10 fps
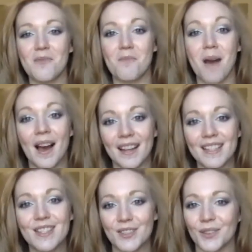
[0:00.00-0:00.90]
my
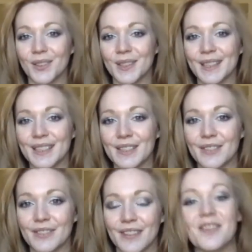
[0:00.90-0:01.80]
story
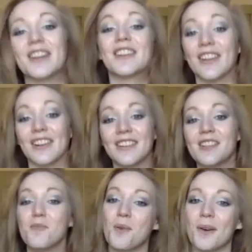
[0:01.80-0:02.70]
about a girl,
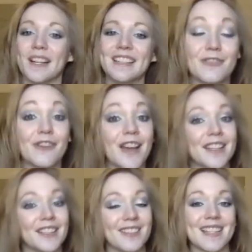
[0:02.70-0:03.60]
a boy,
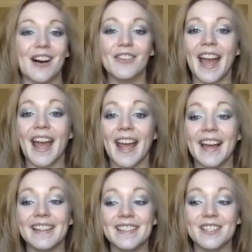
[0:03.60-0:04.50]
finding yourself,
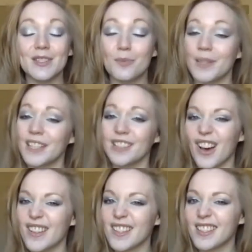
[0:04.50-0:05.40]
and just being
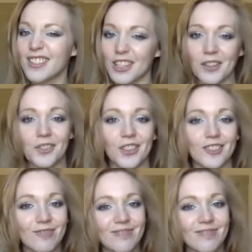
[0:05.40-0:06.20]
lost in general.